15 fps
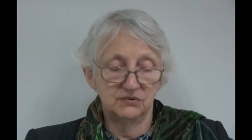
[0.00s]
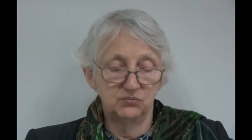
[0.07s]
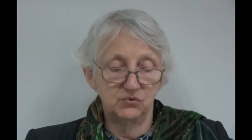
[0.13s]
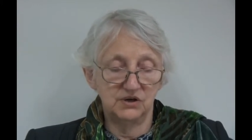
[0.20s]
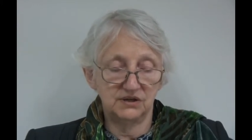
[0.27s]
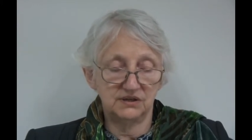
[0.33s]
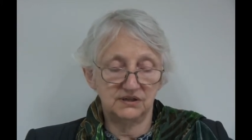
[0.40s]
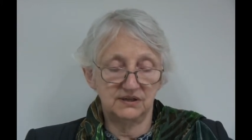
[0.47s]
to
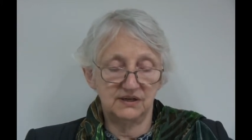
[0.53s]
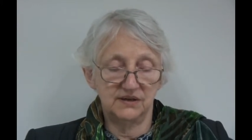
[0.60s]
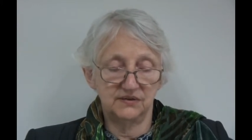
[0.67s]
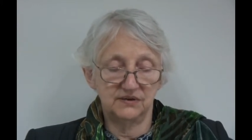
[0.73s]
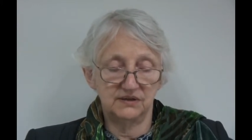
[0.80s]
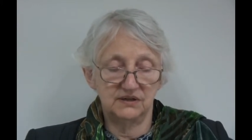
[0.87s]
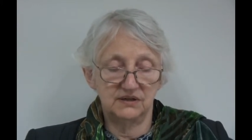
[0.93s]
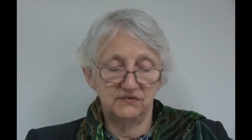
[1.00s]
work
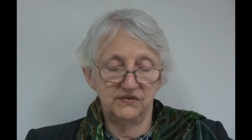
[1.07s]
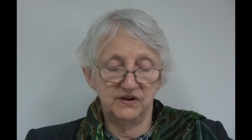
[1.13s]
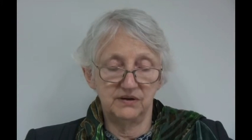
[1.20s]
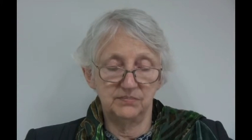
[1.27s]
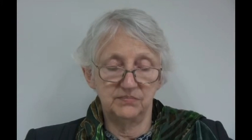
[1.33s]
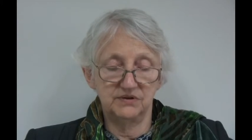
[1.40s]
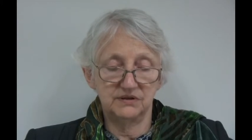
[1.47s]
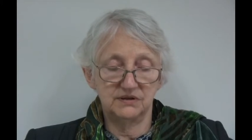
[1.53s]
together to
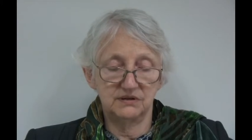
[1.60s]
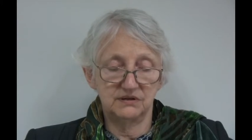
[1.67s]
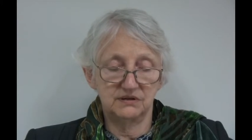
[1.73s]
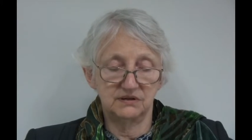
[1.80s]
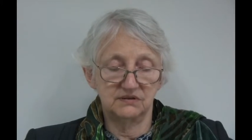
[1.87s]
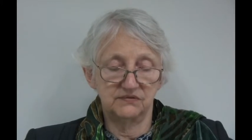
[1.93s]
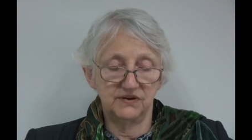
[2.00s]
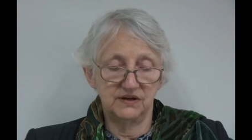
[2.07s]

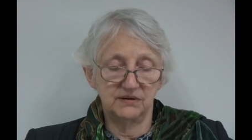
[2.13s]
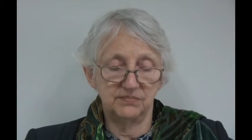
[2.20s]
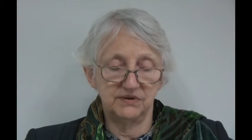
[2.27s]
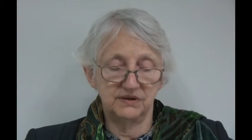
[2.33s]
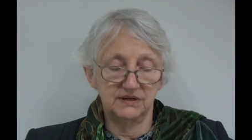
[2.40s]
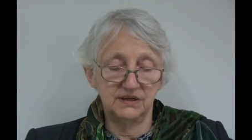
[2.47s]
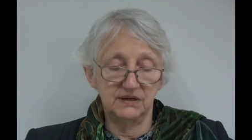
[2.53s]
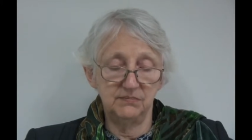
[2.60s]

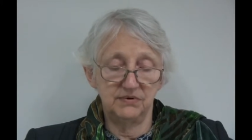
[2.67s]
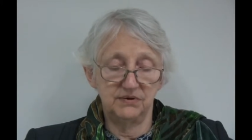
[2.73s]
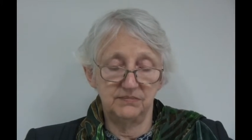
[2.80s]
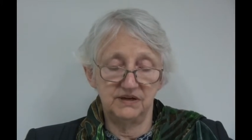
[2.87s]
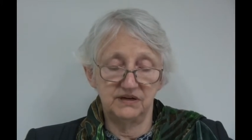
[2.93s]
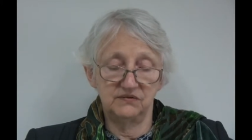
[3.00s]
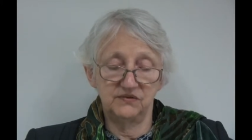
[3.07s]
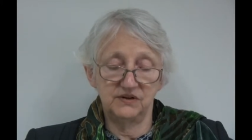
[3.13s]
develop and
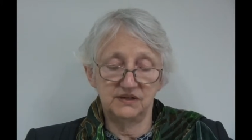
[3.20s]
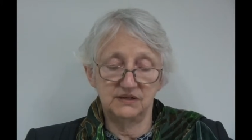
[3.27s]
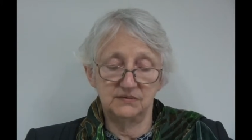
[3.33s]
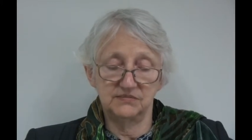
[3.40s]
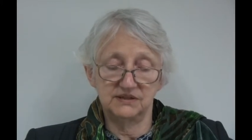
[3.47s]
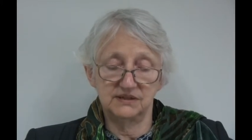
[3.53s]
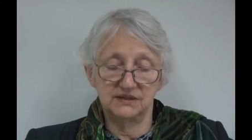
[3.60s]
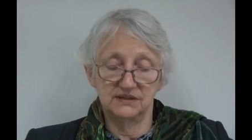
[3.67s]
implement
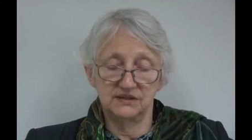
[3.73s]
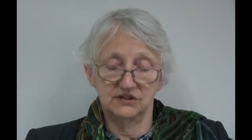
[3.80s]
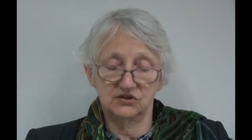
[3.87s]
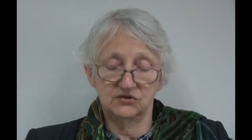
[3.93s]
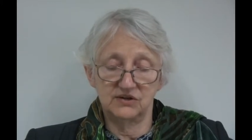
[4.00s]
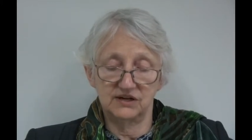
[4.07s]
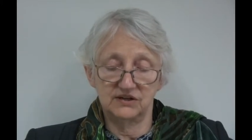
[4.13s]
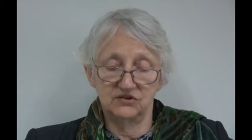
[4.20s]
victim-centred
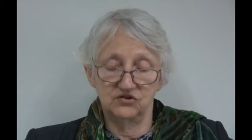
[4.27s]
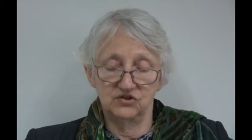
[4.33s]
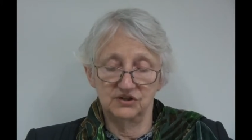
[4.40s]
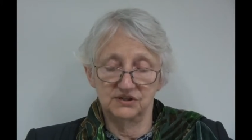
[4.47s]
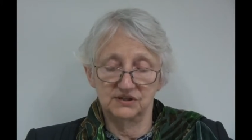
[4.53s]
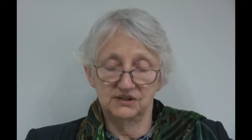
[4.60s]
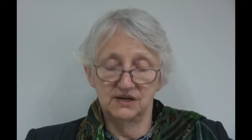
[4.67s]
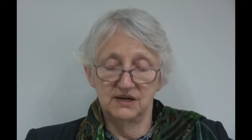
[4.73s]

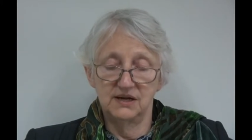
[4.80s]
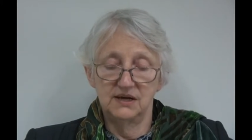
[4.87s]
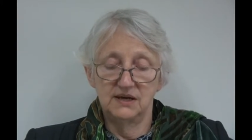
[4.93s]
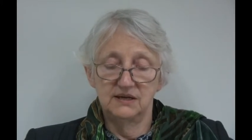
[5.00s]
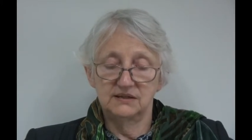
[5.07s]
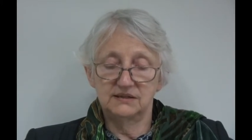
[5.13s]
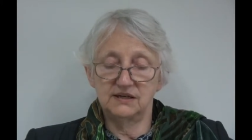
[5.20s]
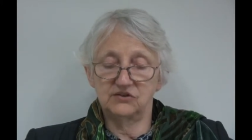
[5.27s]
strategies
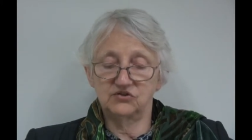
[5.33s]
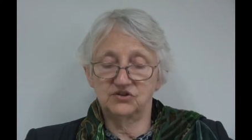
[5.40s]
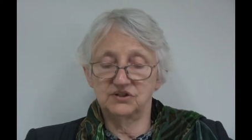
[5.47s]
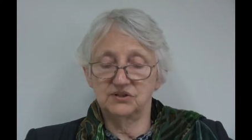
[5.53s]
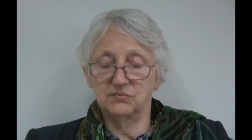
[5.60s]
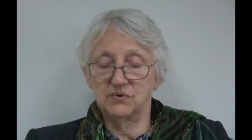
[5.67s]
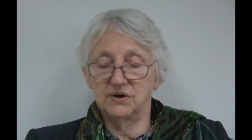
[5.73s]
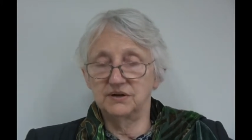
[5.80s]
such
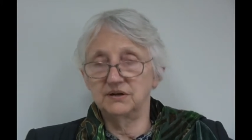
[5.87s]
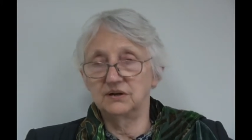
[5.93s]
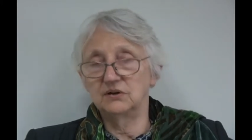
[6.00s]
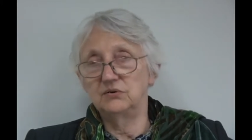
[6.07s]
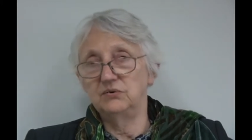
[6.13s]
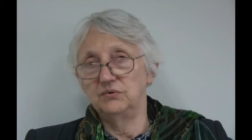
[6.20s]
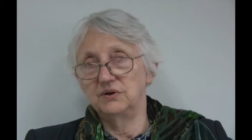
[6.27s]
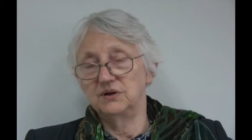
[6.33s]
as the one
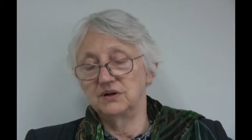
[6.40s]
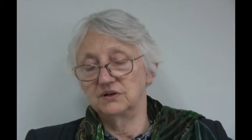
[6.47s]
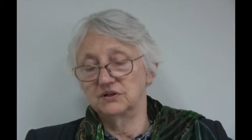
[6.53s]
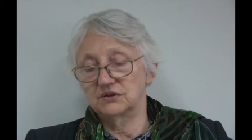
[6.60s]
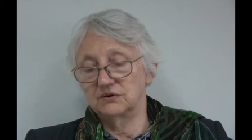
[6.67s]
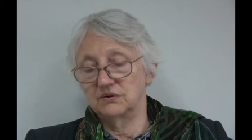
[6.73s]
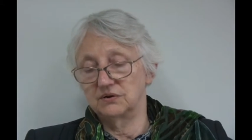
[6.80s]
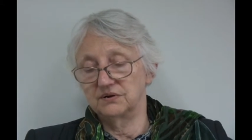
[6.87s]
included in
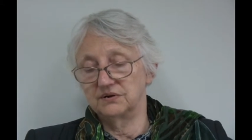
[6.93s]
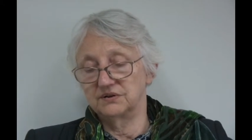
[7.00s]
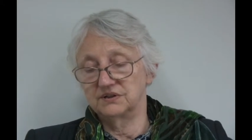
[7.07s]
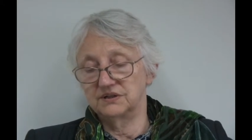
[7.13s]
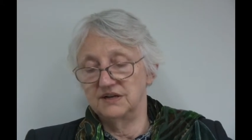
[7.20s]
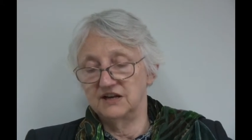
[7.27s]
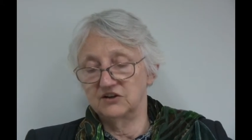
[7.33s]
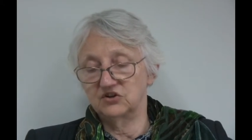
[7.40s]

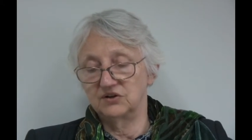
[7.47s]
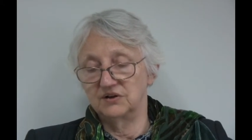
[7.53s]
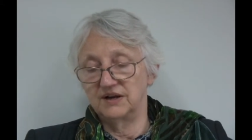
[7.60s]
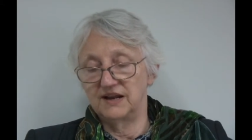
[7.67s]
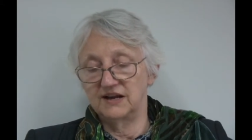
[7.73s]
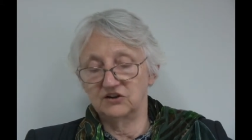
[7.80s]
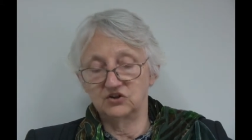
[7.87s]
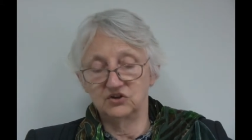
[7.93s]
Scotland's National
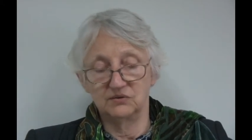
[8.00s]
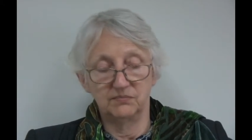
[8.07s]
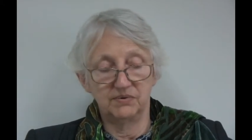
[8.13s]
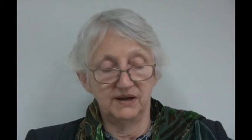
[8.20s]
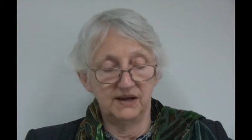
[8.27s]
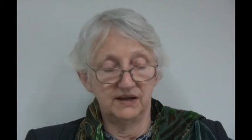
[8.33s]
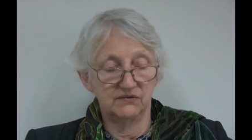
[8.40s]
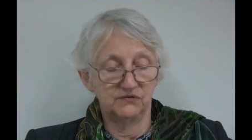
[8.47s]
Action
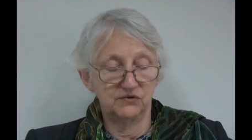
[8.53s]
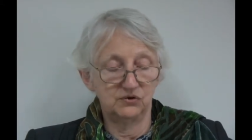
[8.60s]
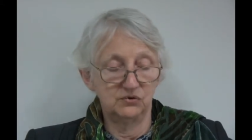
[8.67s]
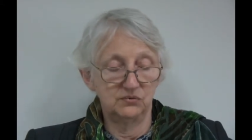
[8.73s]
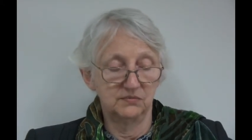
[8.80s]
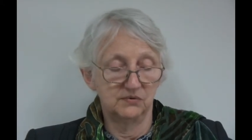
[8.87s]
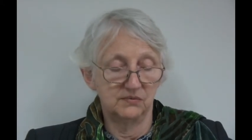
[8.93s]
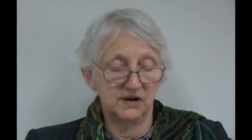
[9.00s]
Plan for
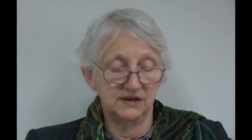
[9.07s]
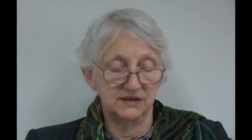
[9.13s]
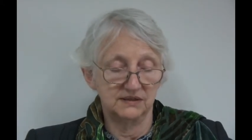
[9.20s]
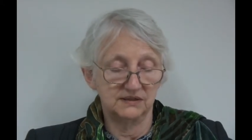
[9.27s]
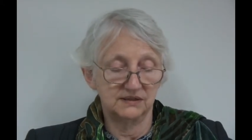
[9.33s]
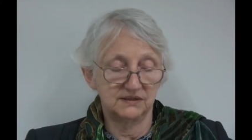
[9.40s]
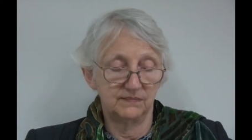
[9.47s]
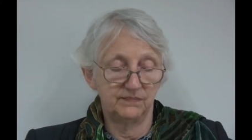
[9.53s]
Human
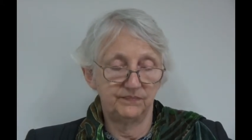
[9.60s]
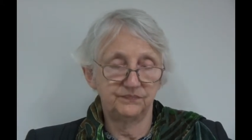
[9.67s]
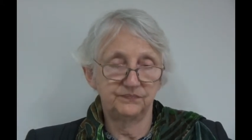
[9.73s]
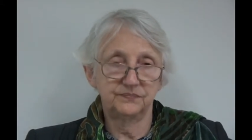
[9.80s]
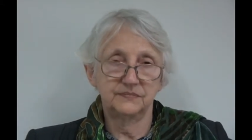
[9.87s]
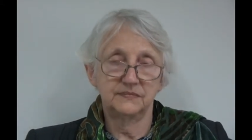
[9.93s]
Rights.